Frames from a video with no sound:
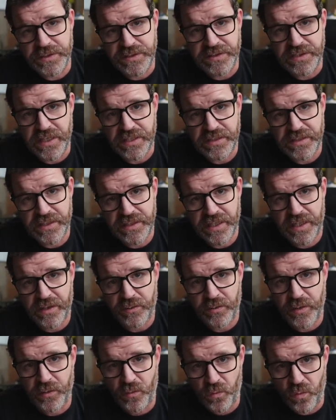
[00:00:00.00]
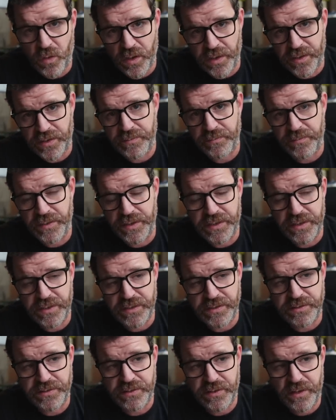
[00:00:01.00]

exactly how I want it because